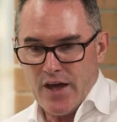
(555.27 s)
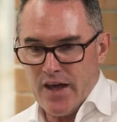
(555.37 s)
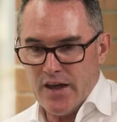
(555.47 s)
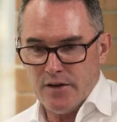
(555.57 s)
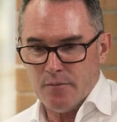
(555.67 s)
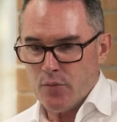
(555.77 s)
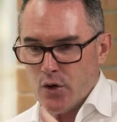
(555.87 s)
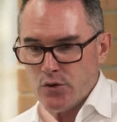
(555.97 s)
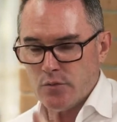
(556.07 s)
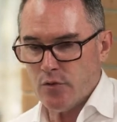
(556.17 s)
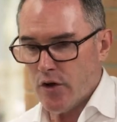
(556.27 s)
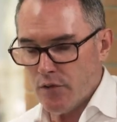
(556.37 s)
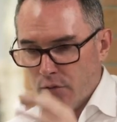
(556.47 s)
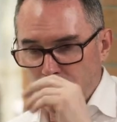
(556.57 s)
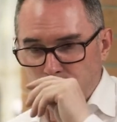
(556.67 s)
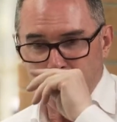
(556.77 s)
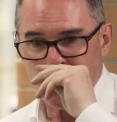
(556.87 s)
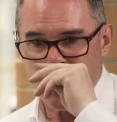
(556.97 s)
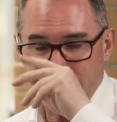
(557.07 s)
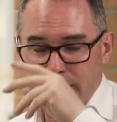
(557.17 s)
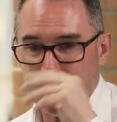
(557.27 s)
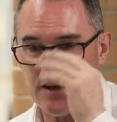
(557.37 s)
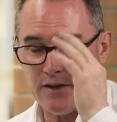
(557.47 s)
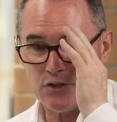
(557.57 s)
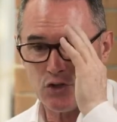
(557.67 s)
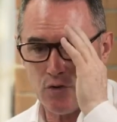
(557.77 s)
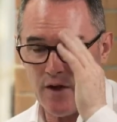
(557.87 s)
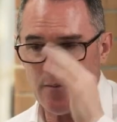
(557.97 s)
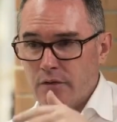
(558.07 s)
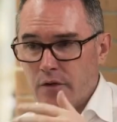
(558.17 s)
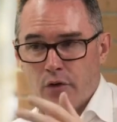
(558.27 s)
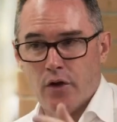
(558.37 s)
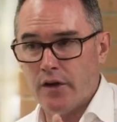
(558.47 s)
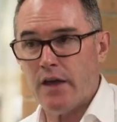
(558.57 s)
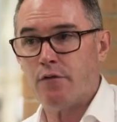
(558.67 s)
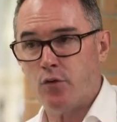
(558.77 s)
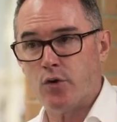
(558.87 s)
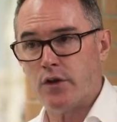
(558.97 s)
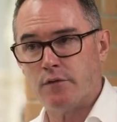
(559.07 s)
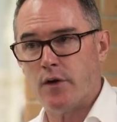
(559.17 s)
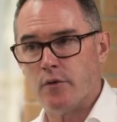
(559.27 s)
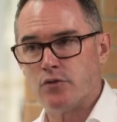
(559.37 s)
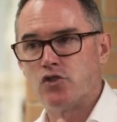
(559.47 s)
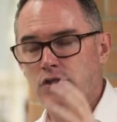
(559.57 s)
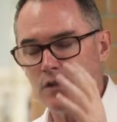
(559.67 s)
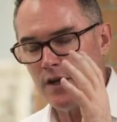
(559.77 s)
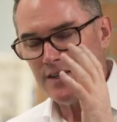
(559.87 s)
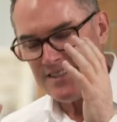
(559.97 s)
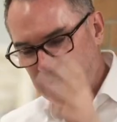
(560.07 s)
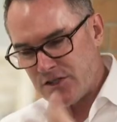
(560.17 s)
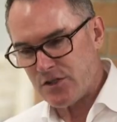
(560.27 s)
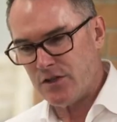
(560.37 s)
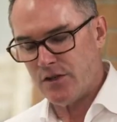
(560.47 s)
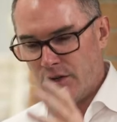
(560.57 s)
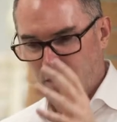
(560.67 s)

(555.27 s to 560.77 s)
and post them to your own Facebook account and Instagram, even if you only have 14 followers. Just test it.